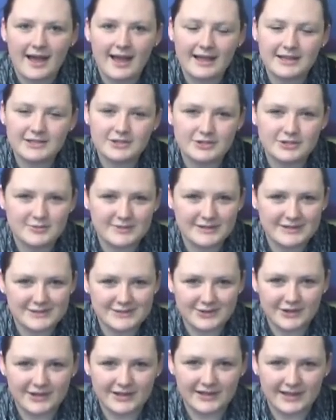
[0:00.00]
I chose to be a
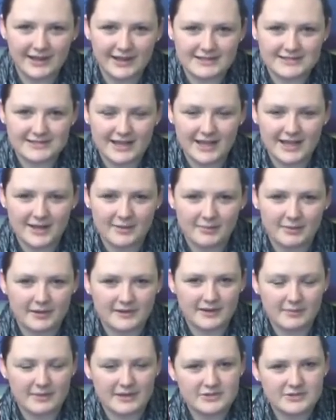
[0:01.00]
story collector
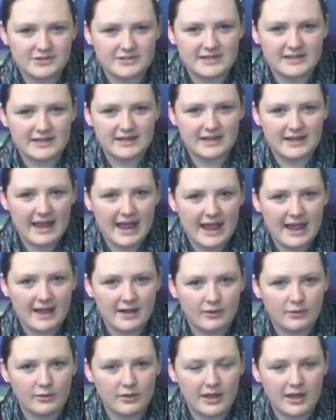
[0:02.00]
because I'm interested in
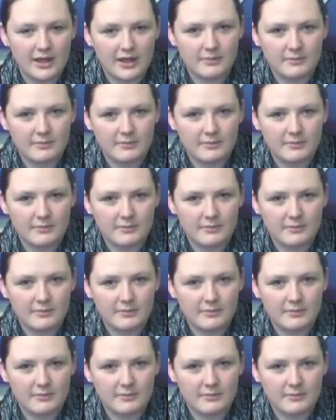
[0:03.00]
how